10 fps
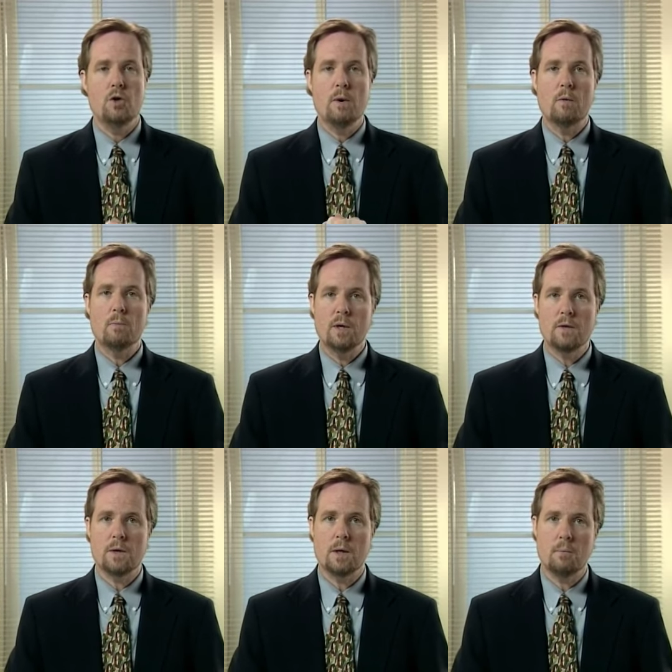You may
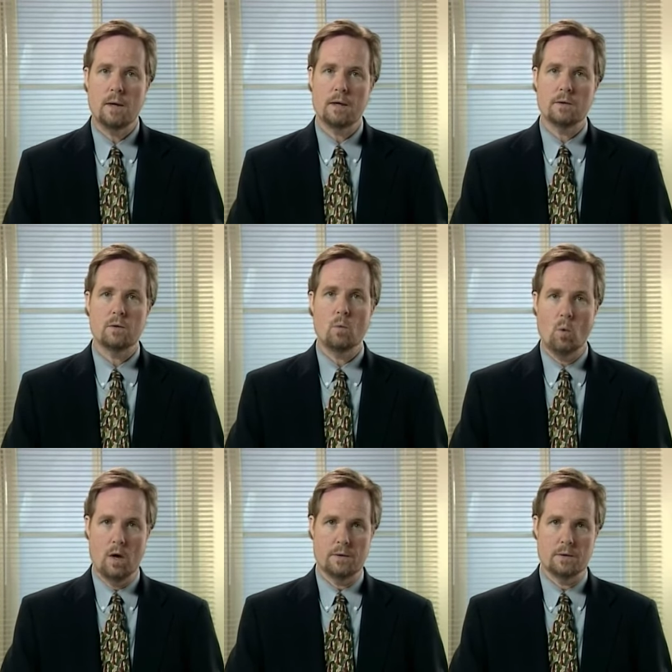repeat the command
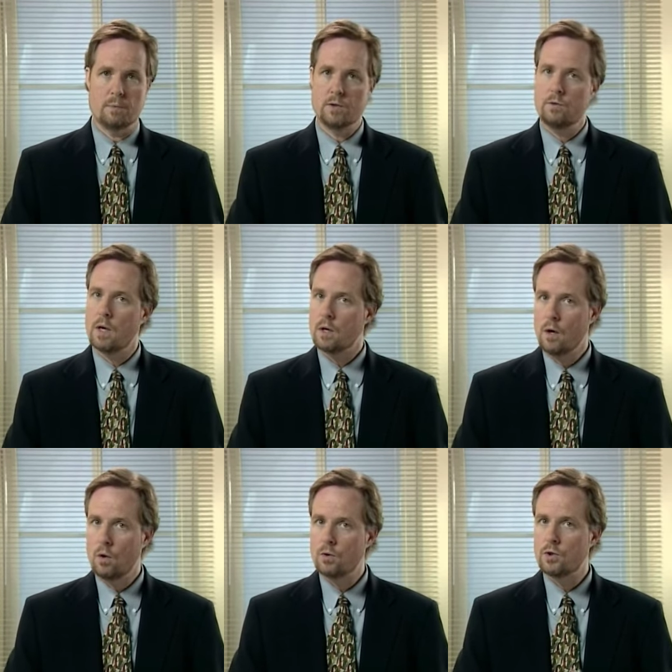once, but do not
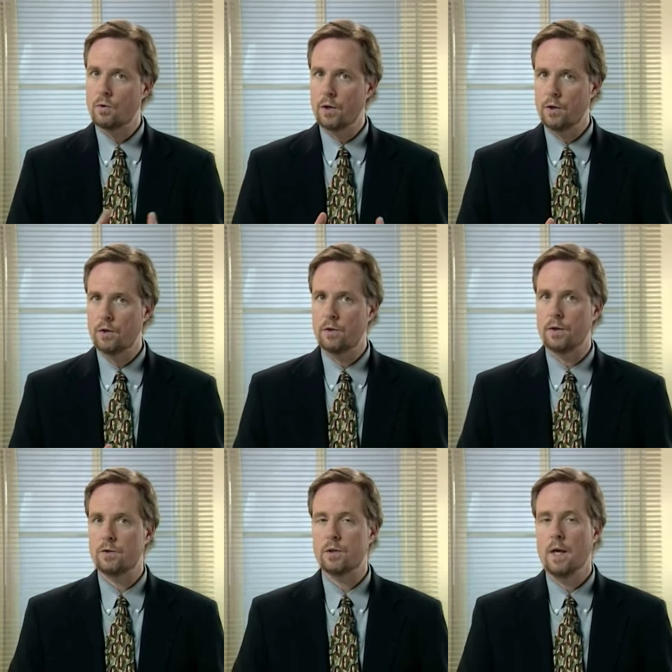coach or
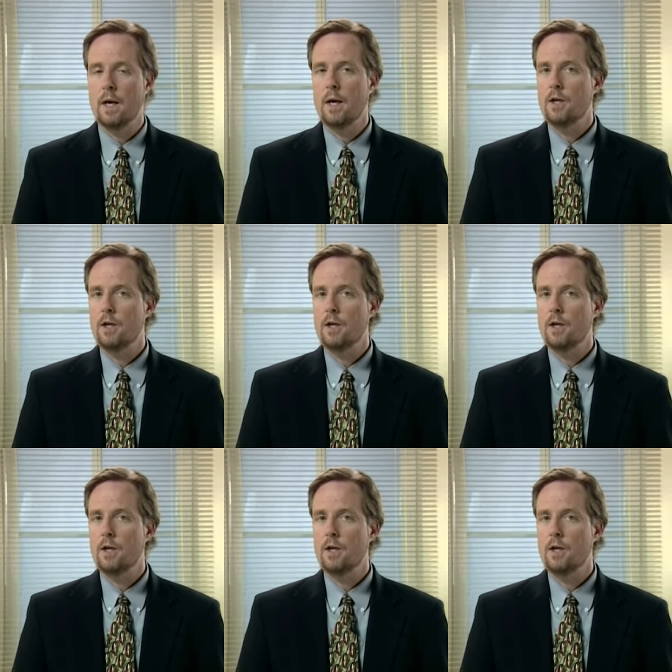encourage.